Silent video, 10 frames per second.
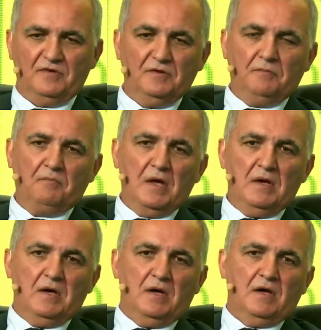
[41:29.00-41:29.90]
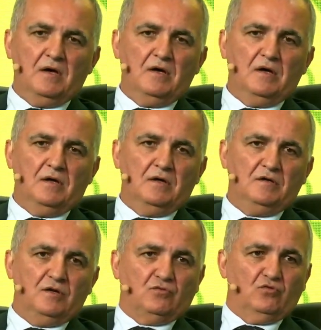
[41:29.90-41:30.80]
to Katarina's
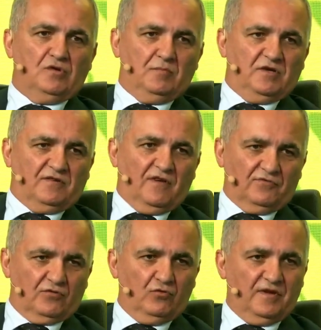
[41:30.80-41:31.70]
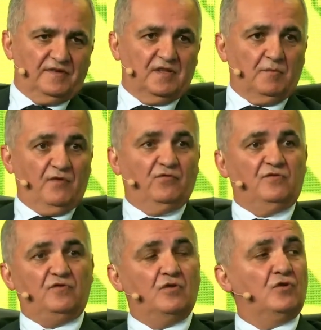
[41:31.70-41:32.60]
previous intervention?
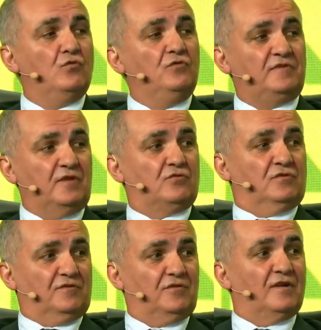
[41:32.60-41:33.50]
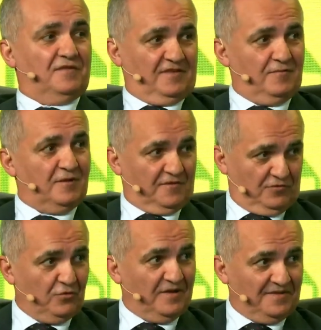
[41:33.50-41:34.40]
In our office, we
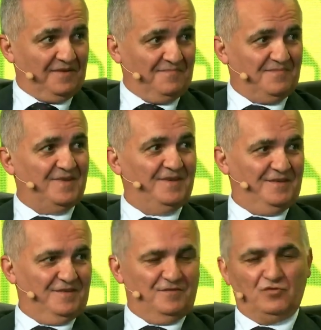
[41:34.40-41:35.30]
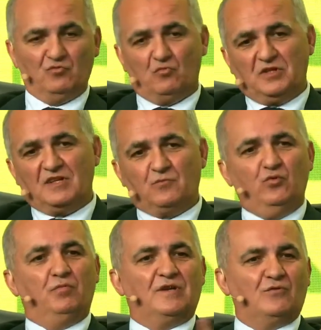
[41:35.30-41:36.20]
also have the National
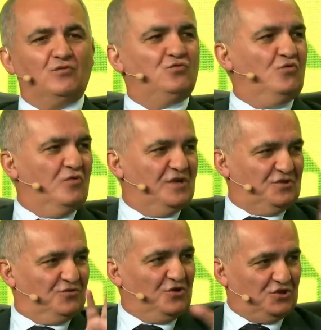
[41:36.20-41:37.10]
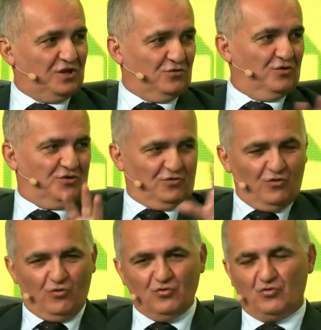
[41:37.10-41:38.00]

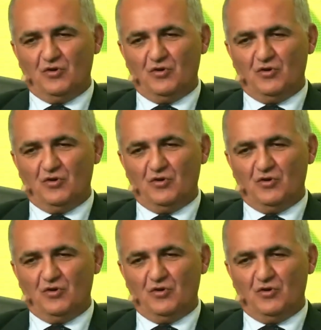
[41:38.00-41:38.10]
Cybersecurity